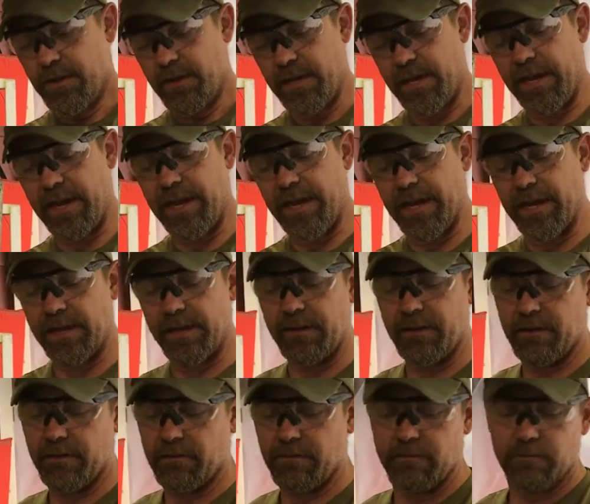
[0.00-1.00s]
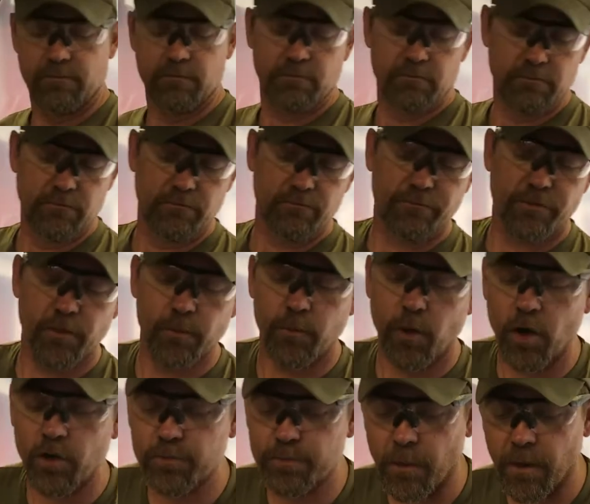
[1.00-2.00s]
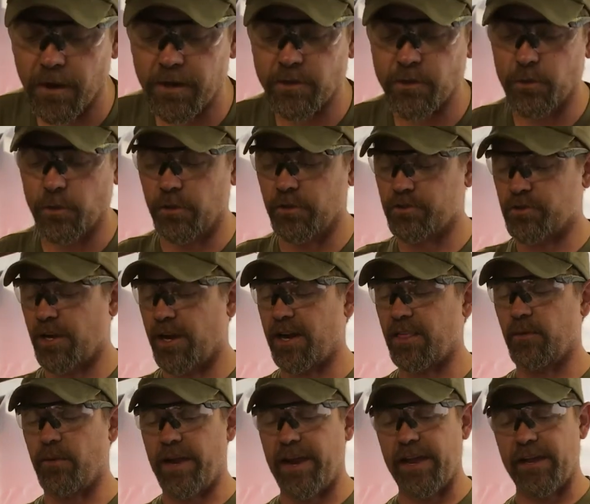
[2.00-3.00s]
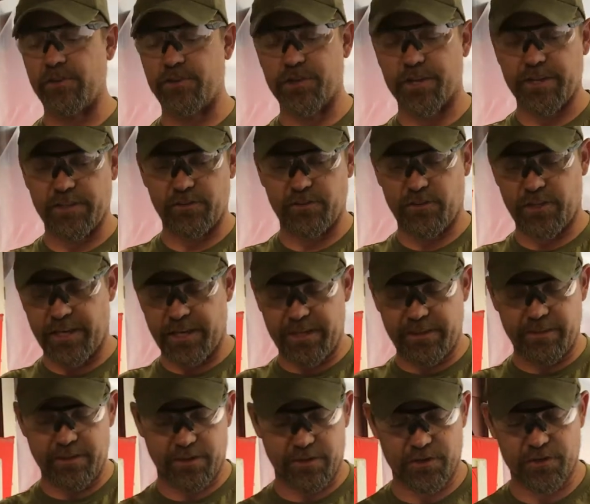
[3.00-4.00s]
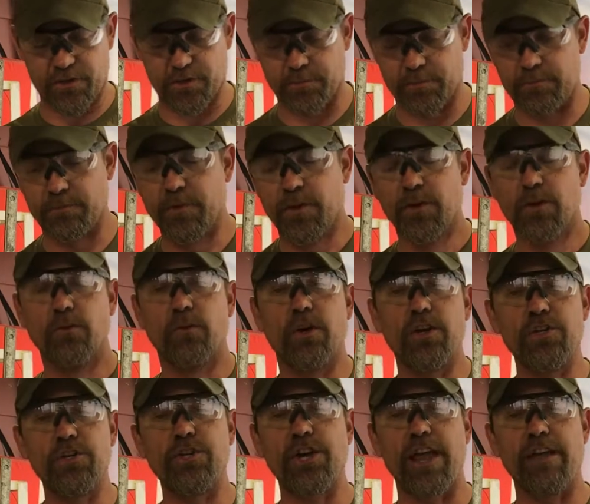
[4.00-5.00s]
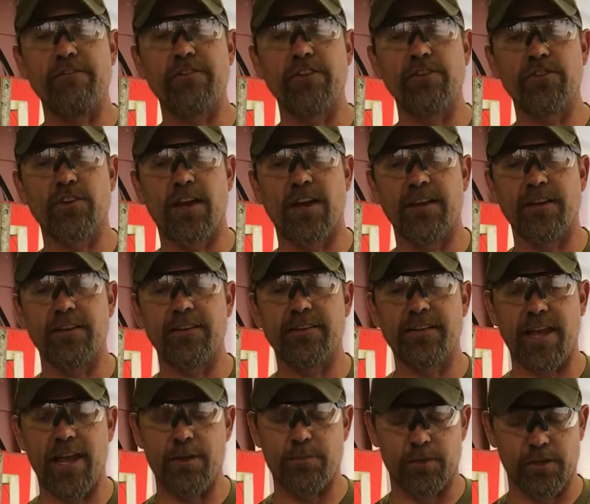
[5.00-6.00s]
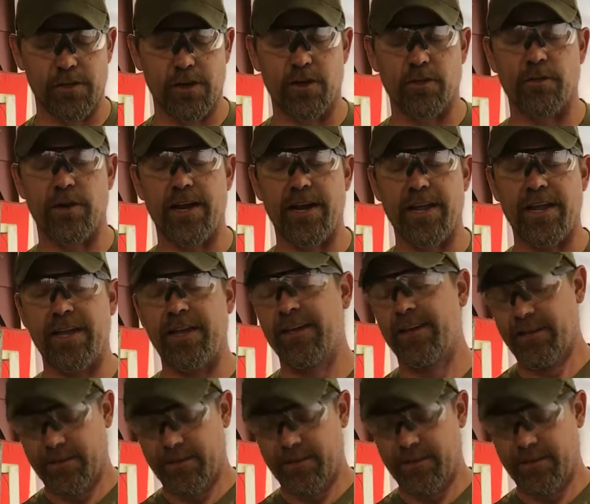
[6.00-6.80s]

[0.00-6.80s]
and for the most part tools are out of the way. As you can see, there's some wood shavings on the table already,